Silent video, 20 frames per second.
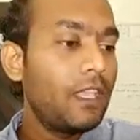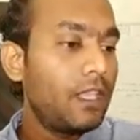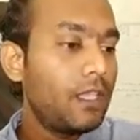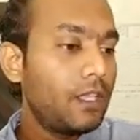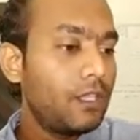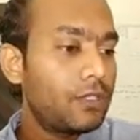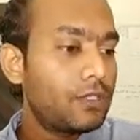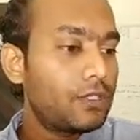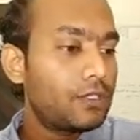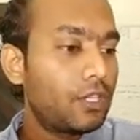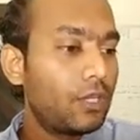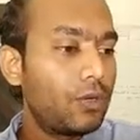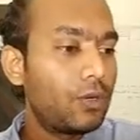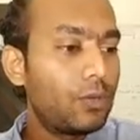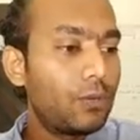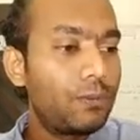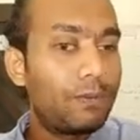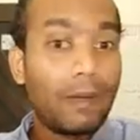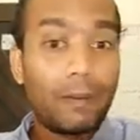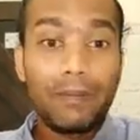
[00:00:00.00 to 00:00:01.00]

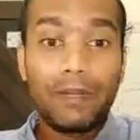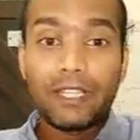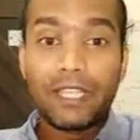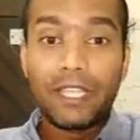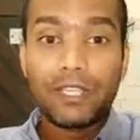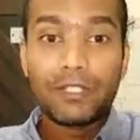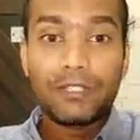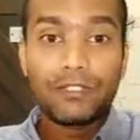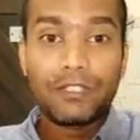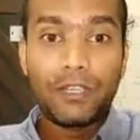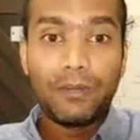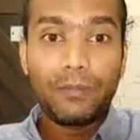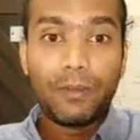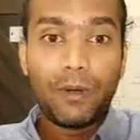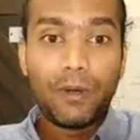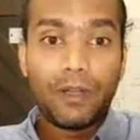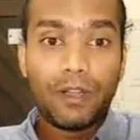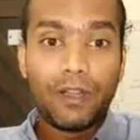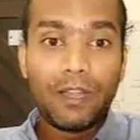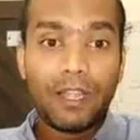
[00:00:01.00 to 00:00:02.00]
So publications are
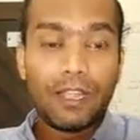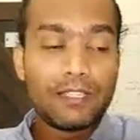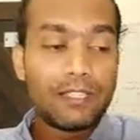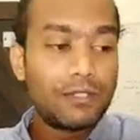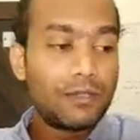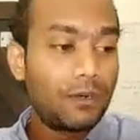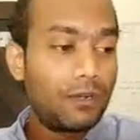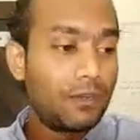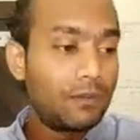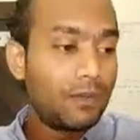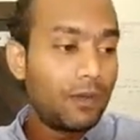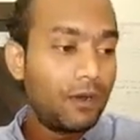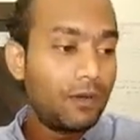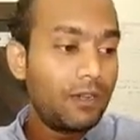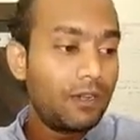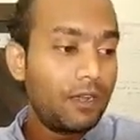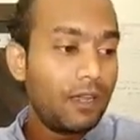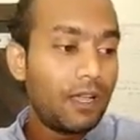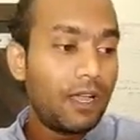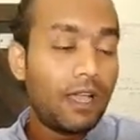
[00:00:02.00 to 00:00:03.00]
important, as I told
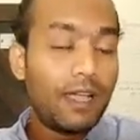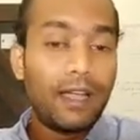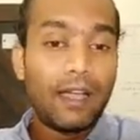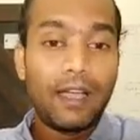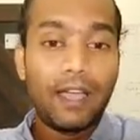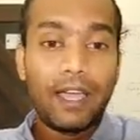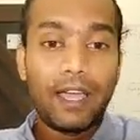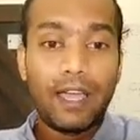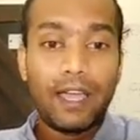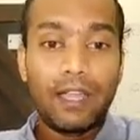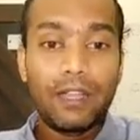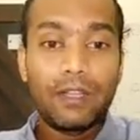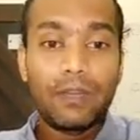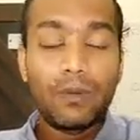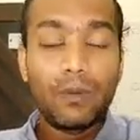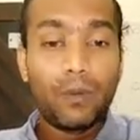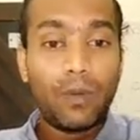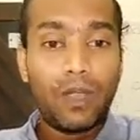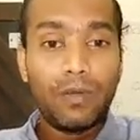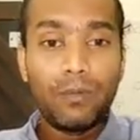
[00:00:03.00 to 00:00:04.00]
about. And
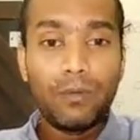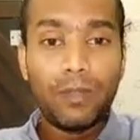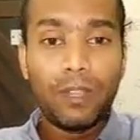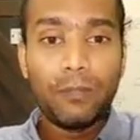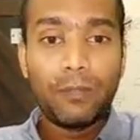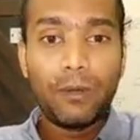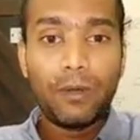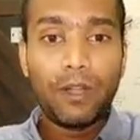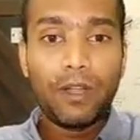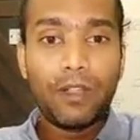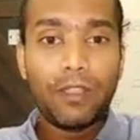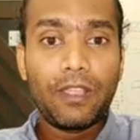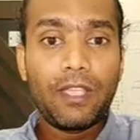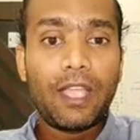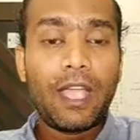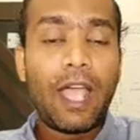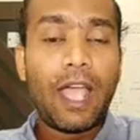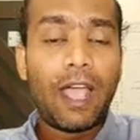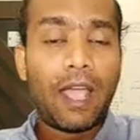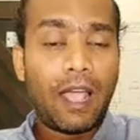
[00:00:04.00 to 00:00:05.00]
one more important
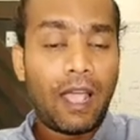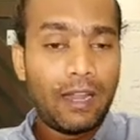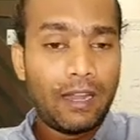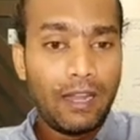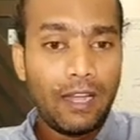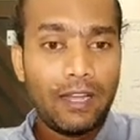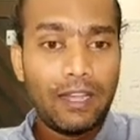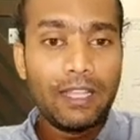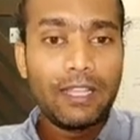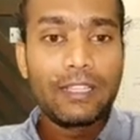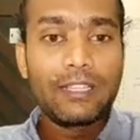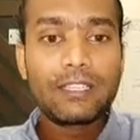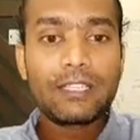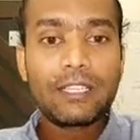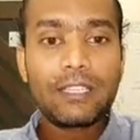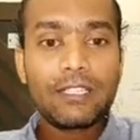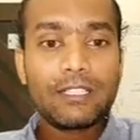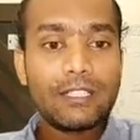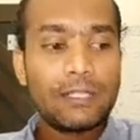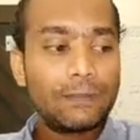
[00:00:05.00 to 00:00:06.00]
thing: analytical
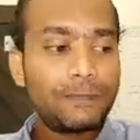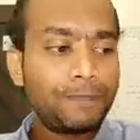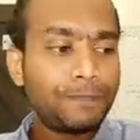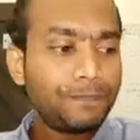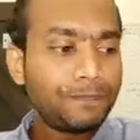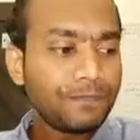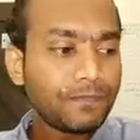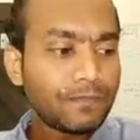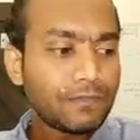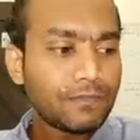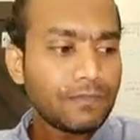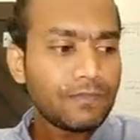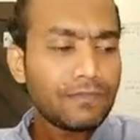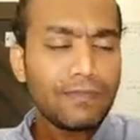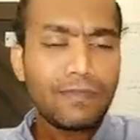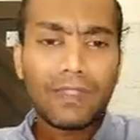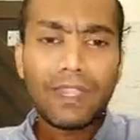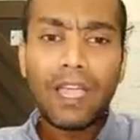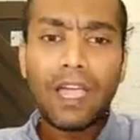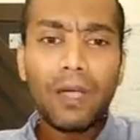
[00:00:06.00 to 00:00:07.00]
skills.
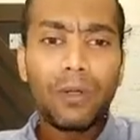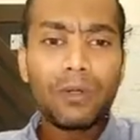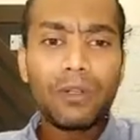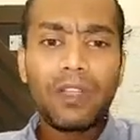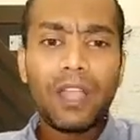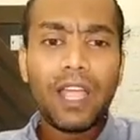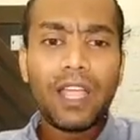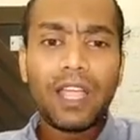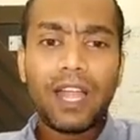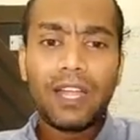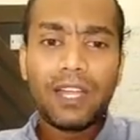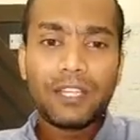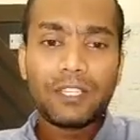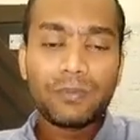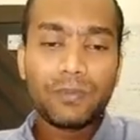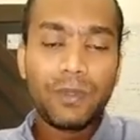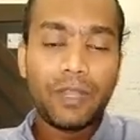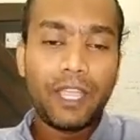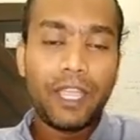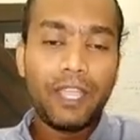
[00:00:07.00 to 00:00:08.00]
I can't
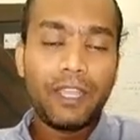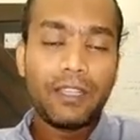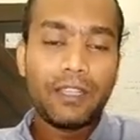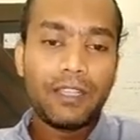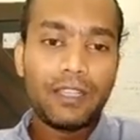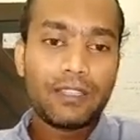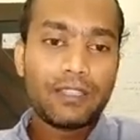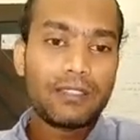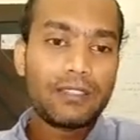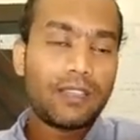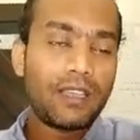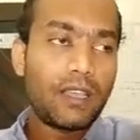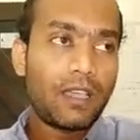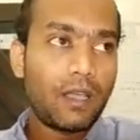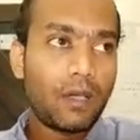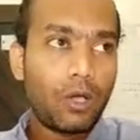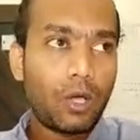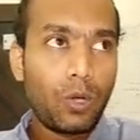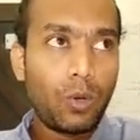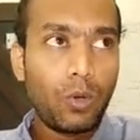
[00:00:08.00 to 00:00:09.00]
explain this
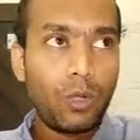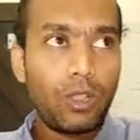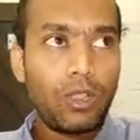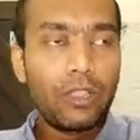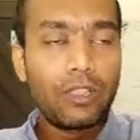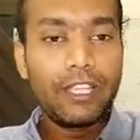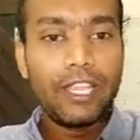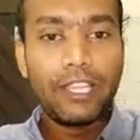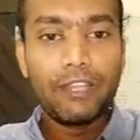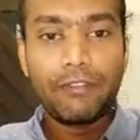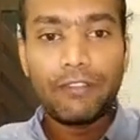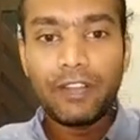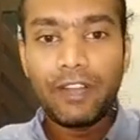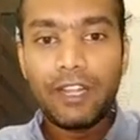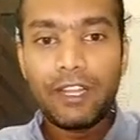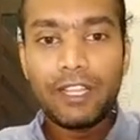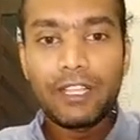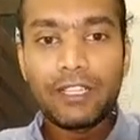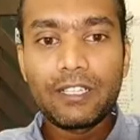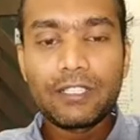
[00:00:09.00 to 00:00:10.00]
whole need of
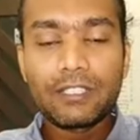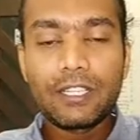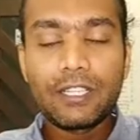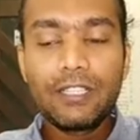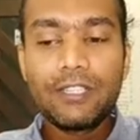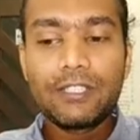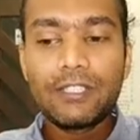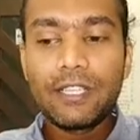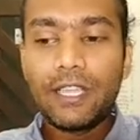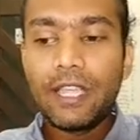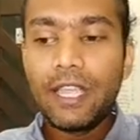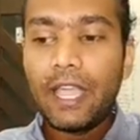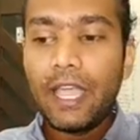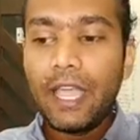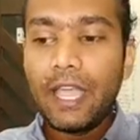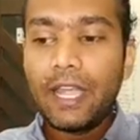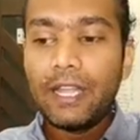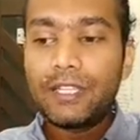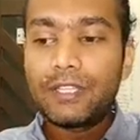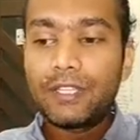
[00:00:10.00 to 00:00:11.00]
analytical skills.
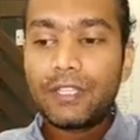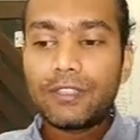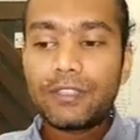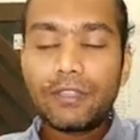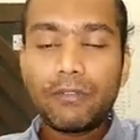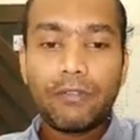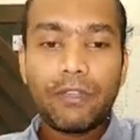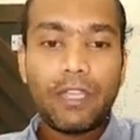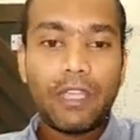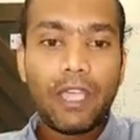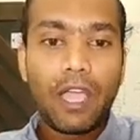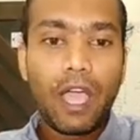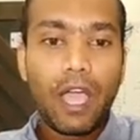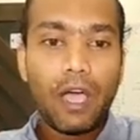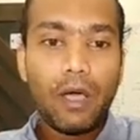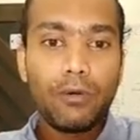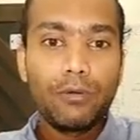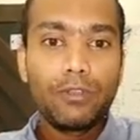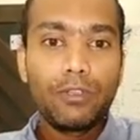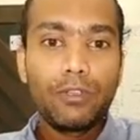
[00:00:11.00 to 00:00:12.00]
It's just the way
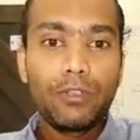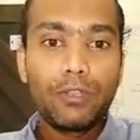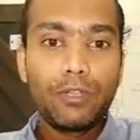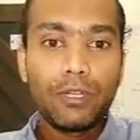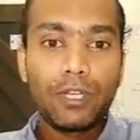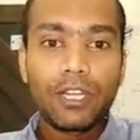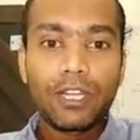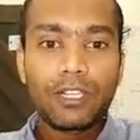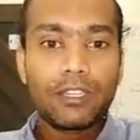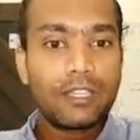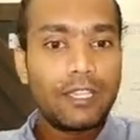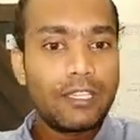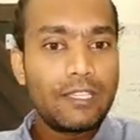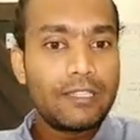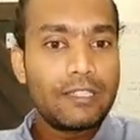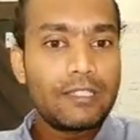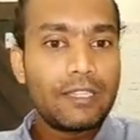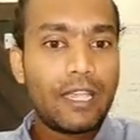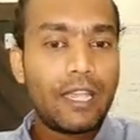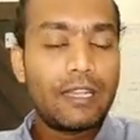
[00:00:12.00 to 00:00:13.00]
how you look at
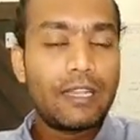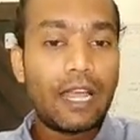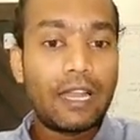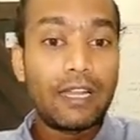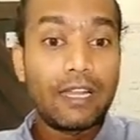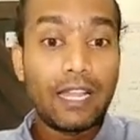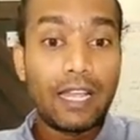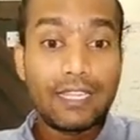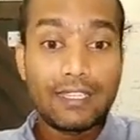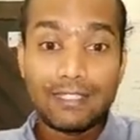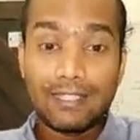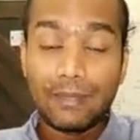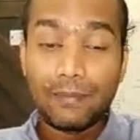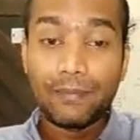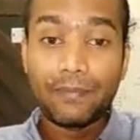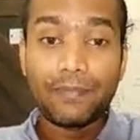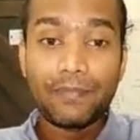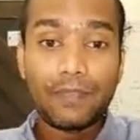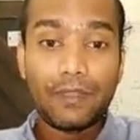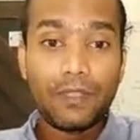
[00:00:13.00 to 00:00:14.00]
things and analyze
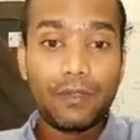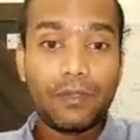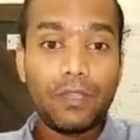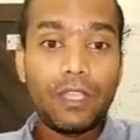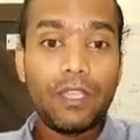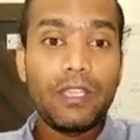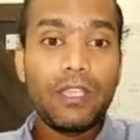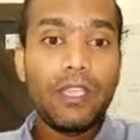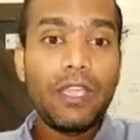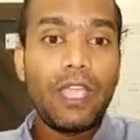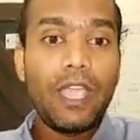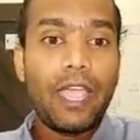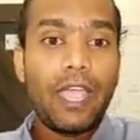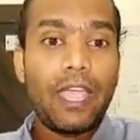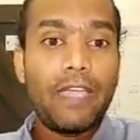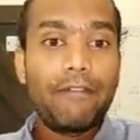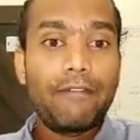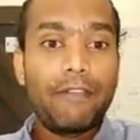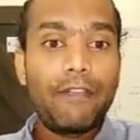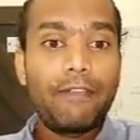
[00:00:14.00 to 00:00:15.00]
them. Okay,
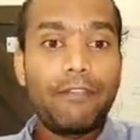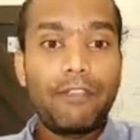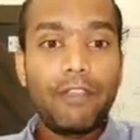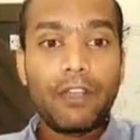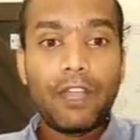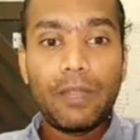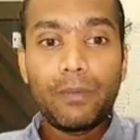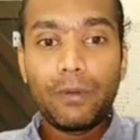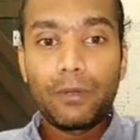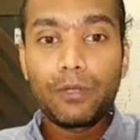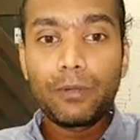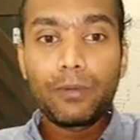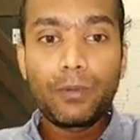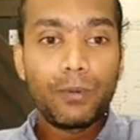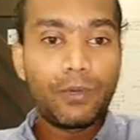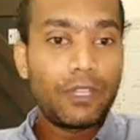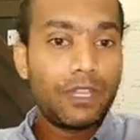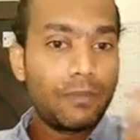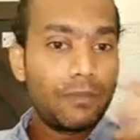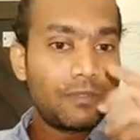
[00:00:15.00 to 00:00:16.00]
if you're able to
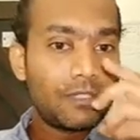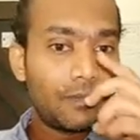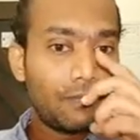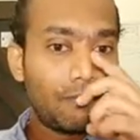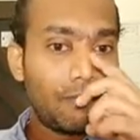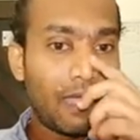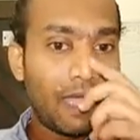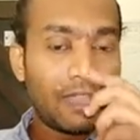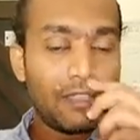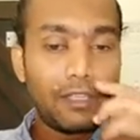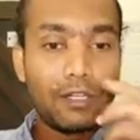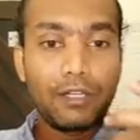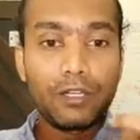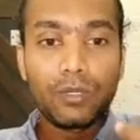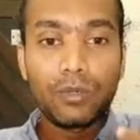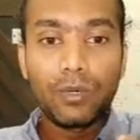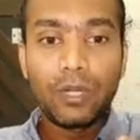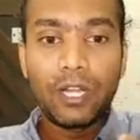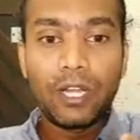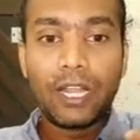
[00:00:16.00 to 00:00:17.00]
put them some math
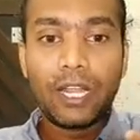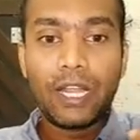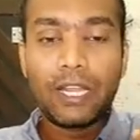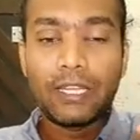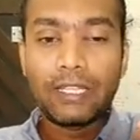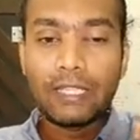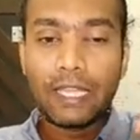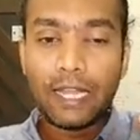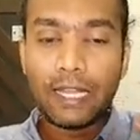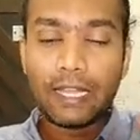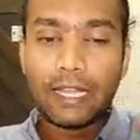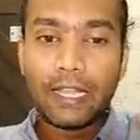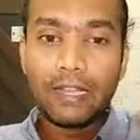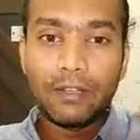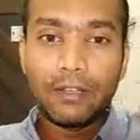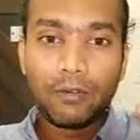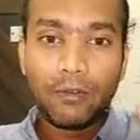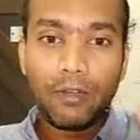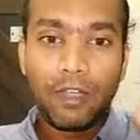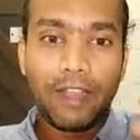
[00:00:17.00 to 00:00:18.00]
into it and get a
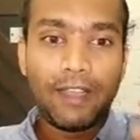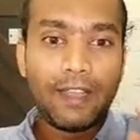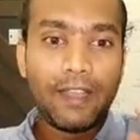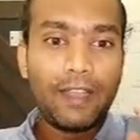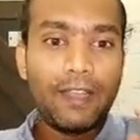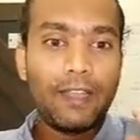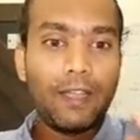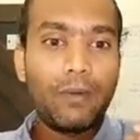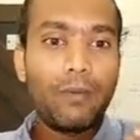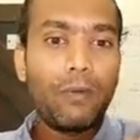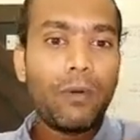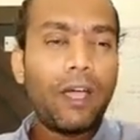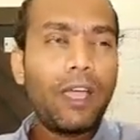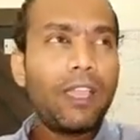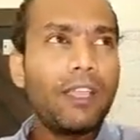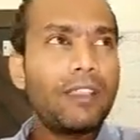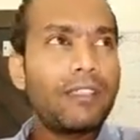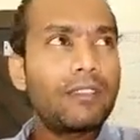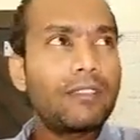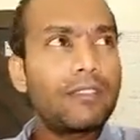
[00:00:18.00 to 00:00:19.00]
right idea
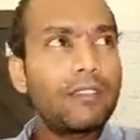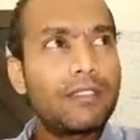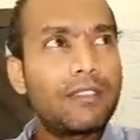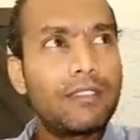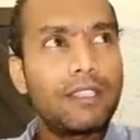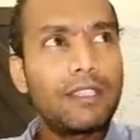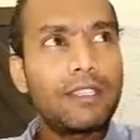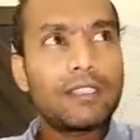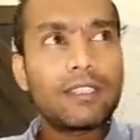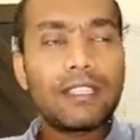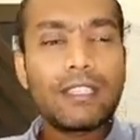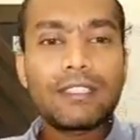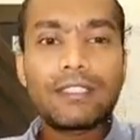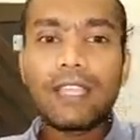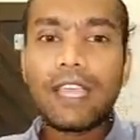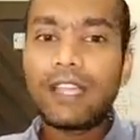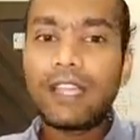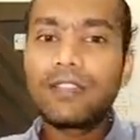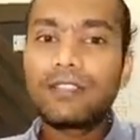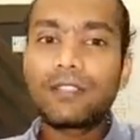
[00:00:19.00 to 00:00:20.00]
why this is the
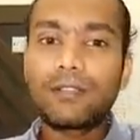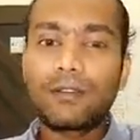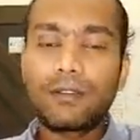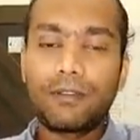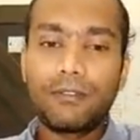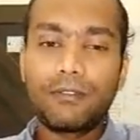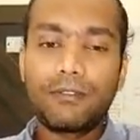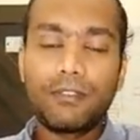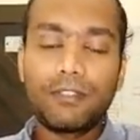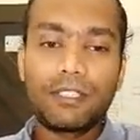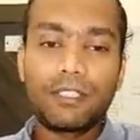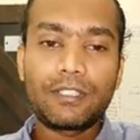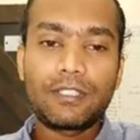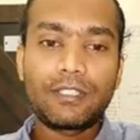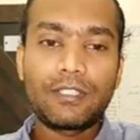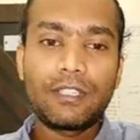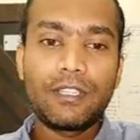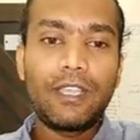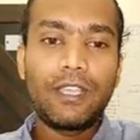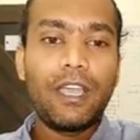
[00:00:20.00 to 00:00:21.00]
answer for this,
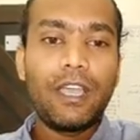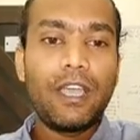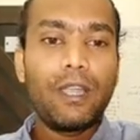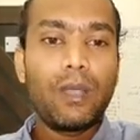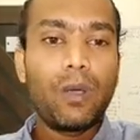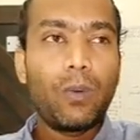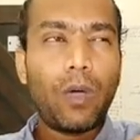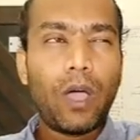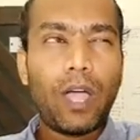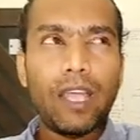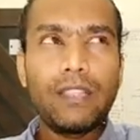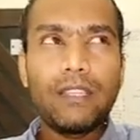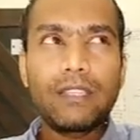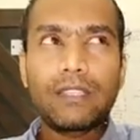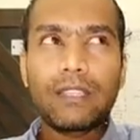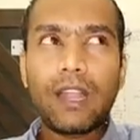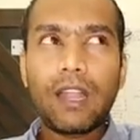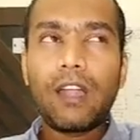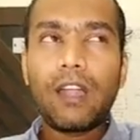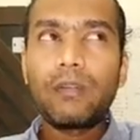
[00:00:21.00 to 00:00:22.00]
why this
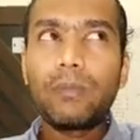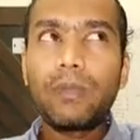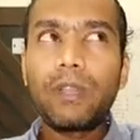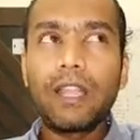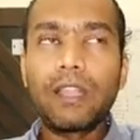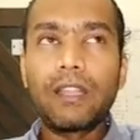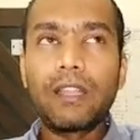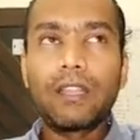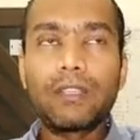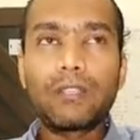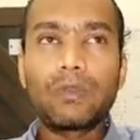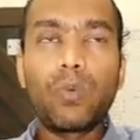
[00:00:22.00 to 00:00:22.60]
cannot be like this.